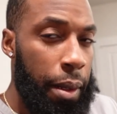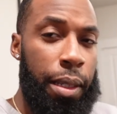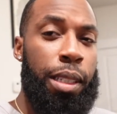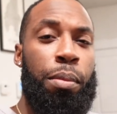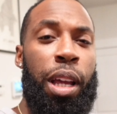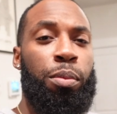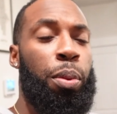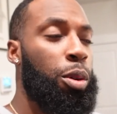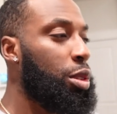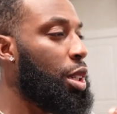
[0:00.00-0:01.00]
This man
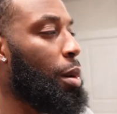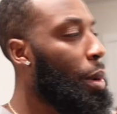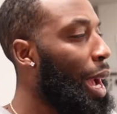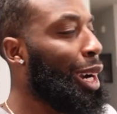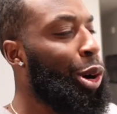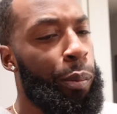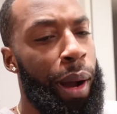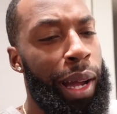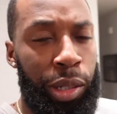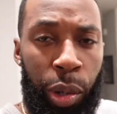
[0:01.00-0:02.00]
supposed to come knock on
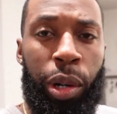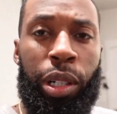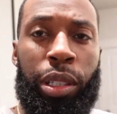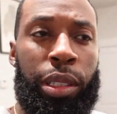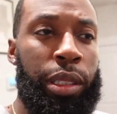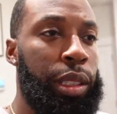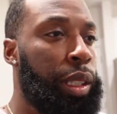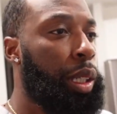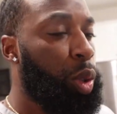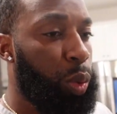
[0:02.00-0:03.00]
my door
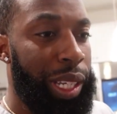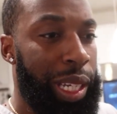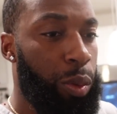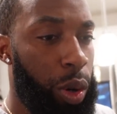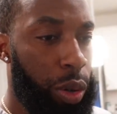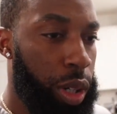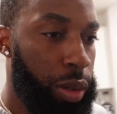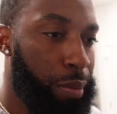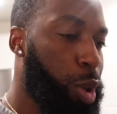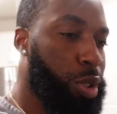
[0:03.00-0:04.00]
when he woke
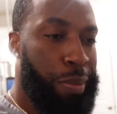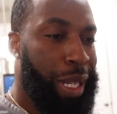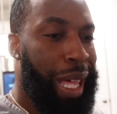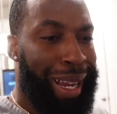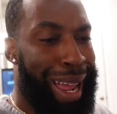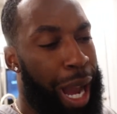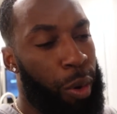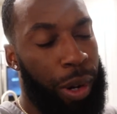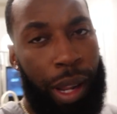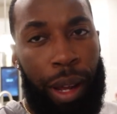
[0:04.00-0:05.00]
up. Supposed to be like an
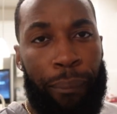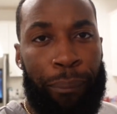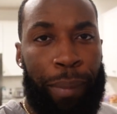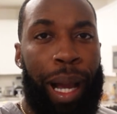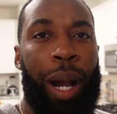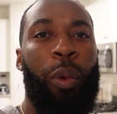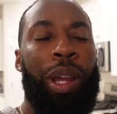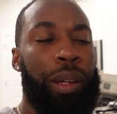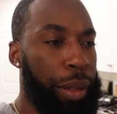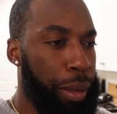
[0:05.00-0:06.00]
hour nap. I
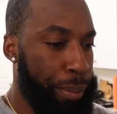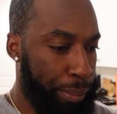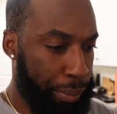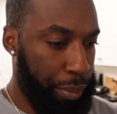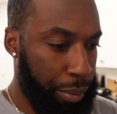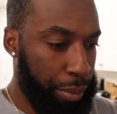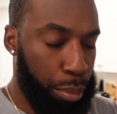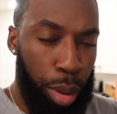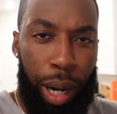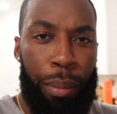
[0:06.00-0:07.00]
wake up,
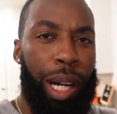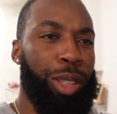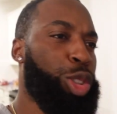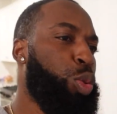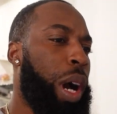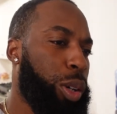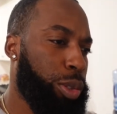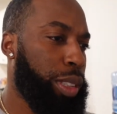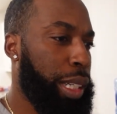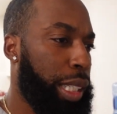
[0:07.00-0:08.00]
probably about 2
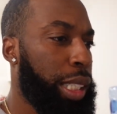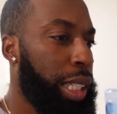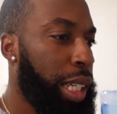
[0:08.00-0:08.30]
hours later.